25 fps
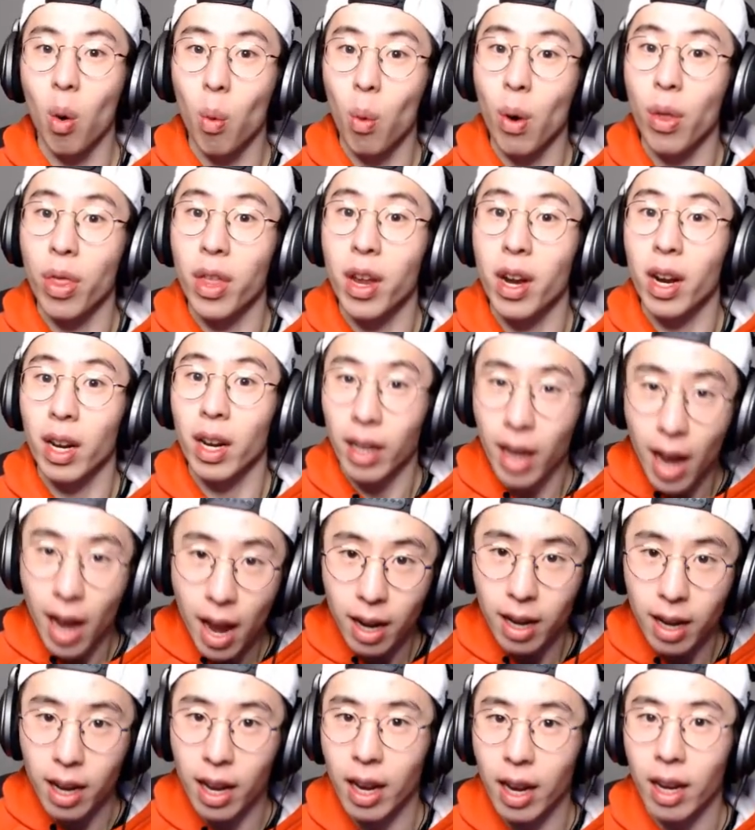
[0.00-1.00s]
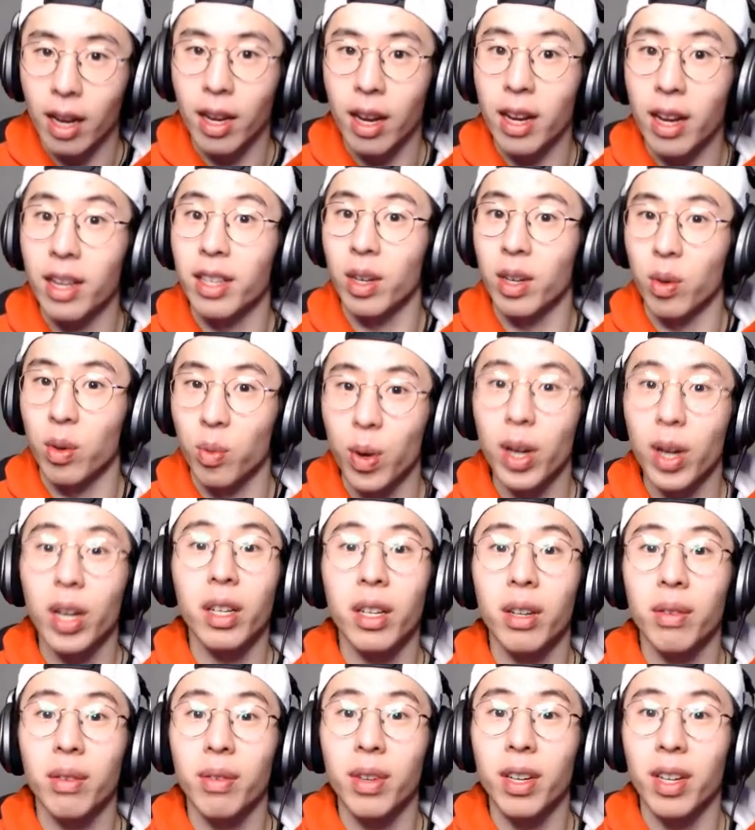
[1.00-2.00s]
What they are lacking is a
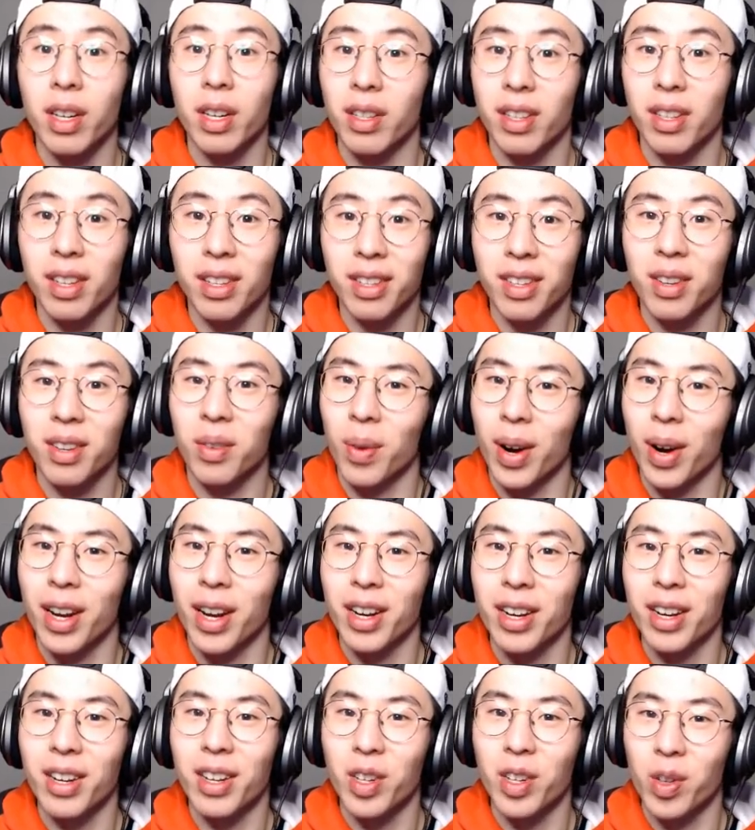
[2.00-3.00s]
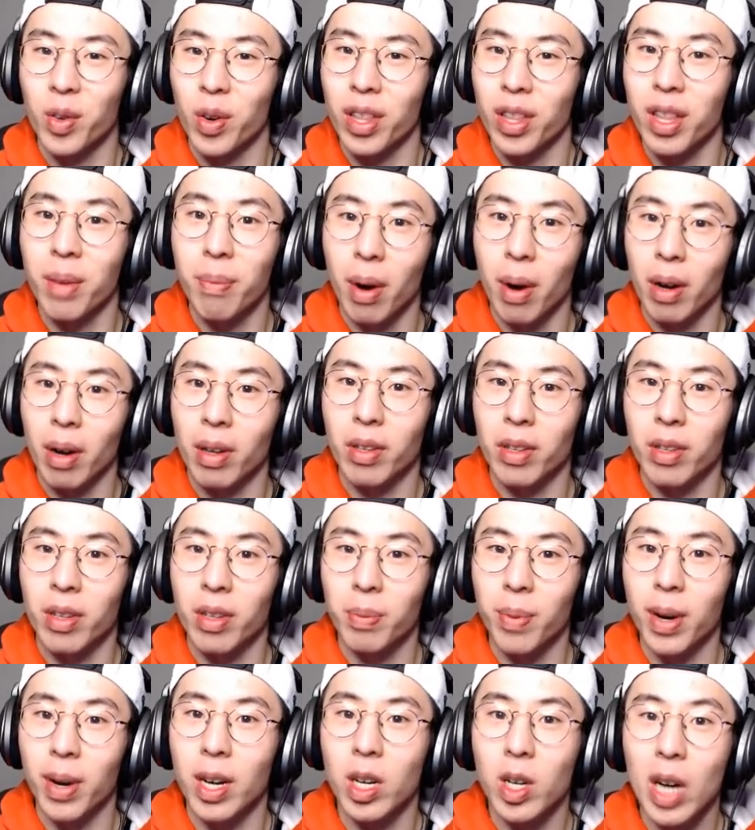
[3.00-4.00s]
relatively consistent way to destroy their
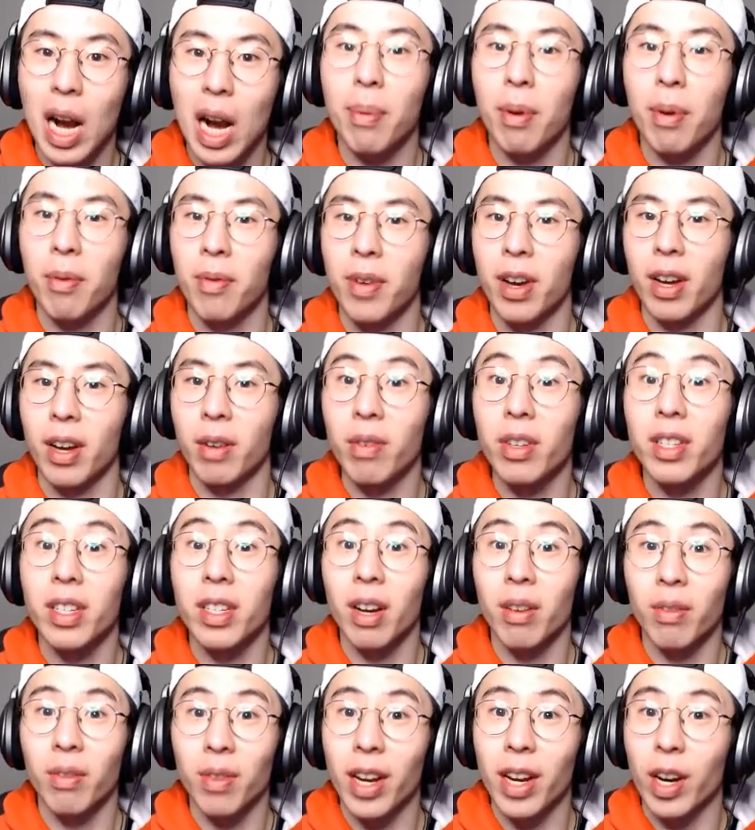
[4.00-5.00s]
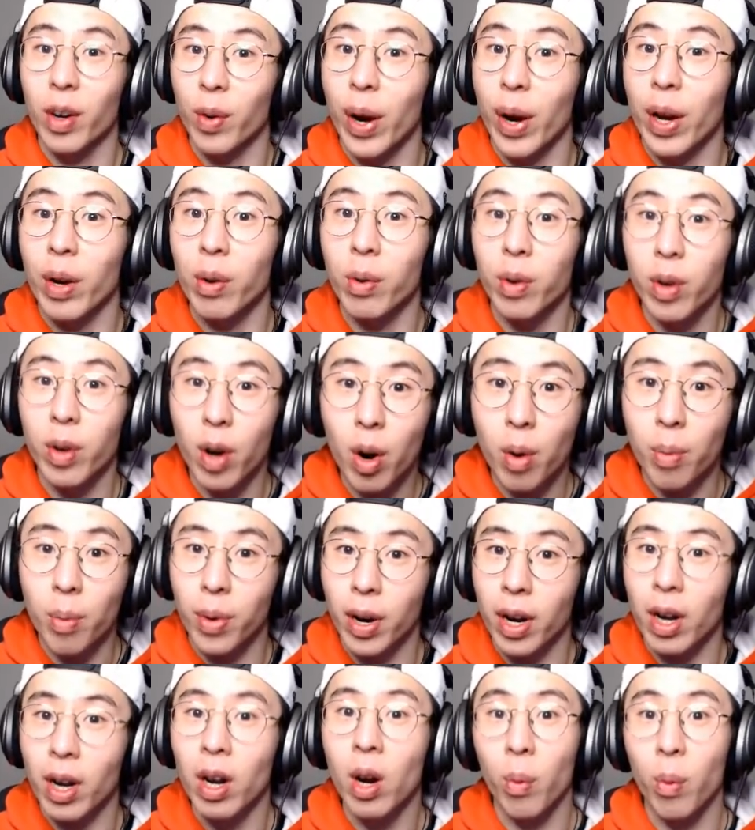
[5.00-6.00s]
monsters by trap effect for stuff like Graydle
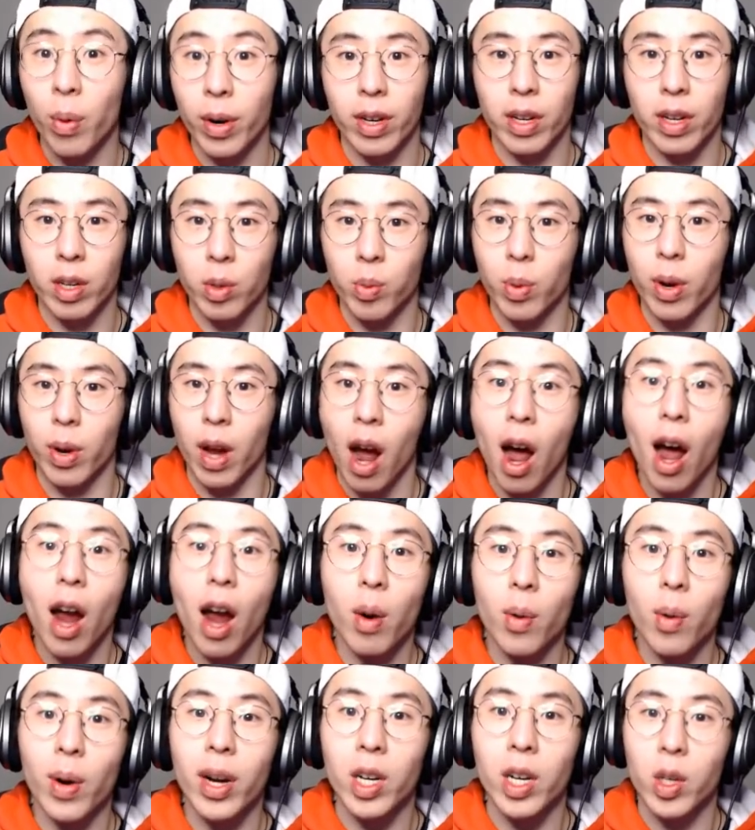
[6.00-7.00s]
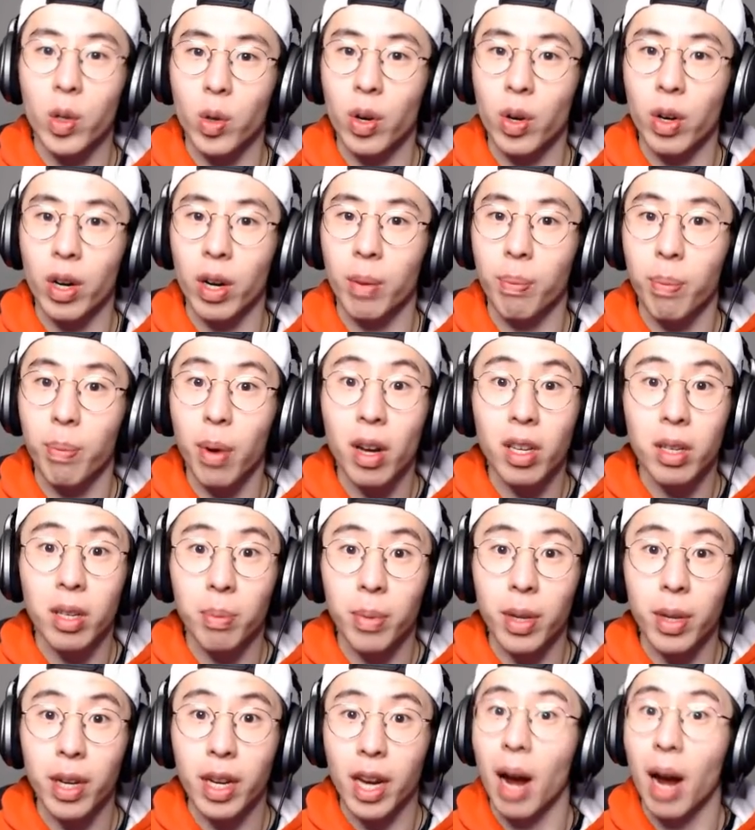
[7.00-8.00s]
Cobra, which is where High Rate Draw could
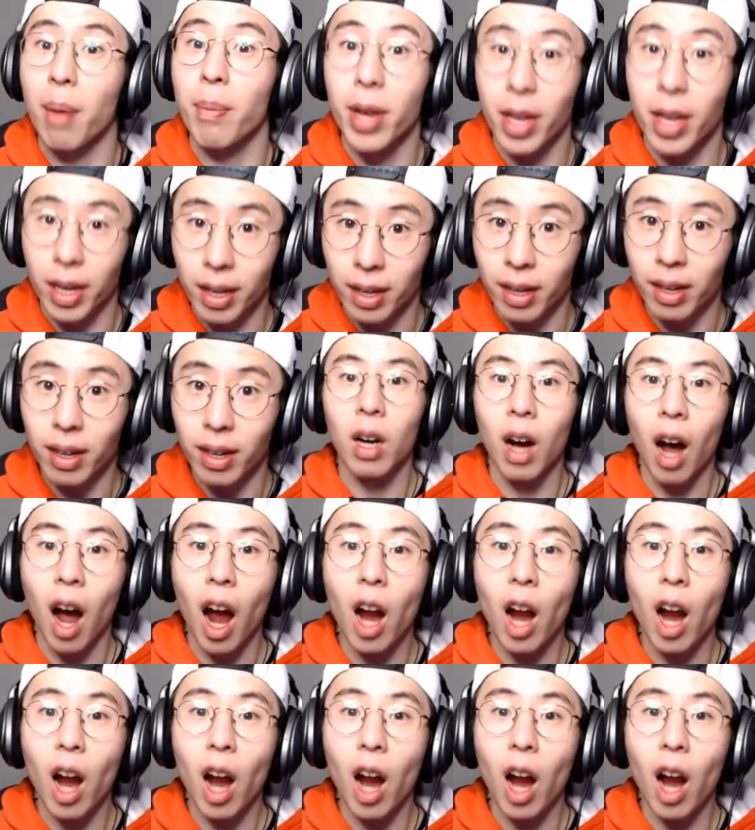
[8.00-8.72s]
possibly come in.